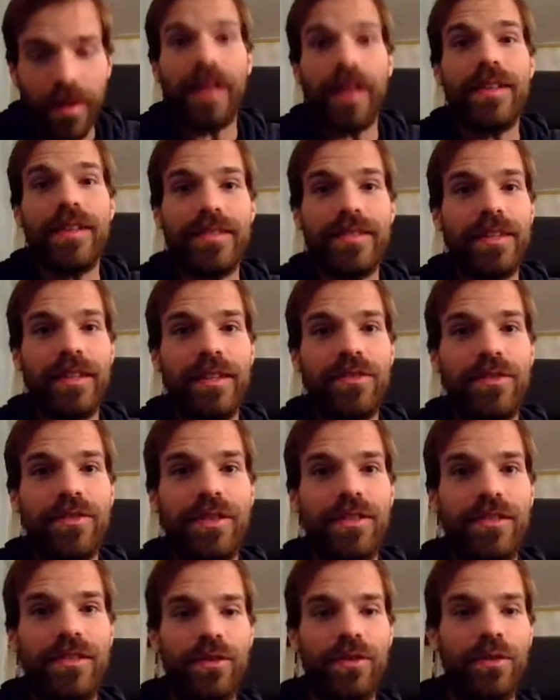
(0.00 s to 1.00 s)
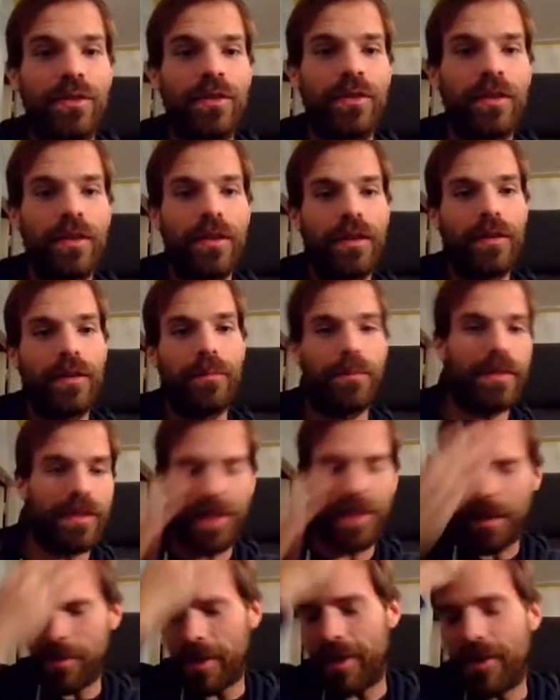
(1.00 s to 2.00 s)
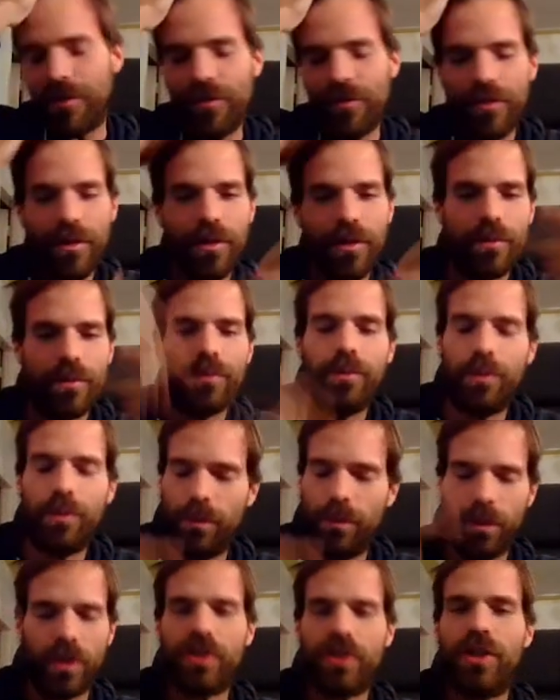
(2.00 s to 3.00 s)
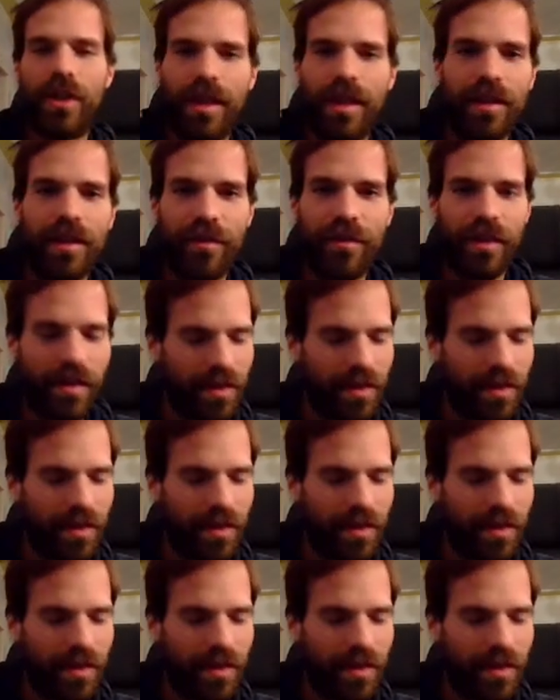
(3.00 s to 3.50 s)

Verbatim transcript: else that interests you. But I mean, if you're watching that far,